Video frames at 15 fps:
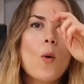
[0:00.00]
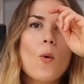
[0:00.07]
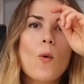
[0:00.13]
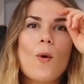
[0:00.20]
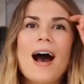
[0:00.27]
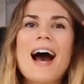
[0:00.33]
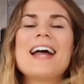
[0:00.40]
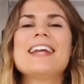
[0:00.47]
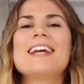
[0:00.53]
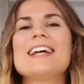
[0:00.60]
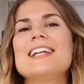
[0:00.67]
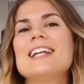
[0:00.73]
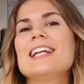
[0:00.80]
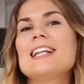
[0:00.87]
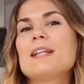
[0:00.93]
or adding
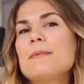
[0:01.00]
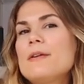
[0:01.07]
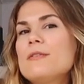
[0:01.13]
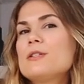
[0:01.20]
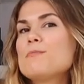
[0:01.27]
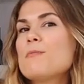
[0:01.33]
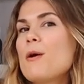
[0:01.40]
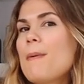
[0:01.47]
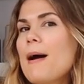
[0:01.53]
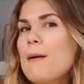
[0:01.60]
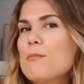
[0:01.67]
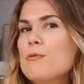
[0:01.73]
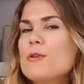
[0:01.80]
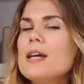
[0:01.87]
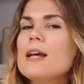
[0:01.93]
in a little bit of smoked
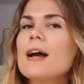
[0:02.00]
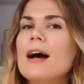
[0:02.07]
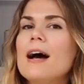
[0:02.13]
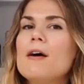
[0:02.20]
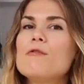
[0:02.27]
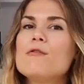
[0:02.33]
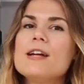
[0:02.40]
paprika?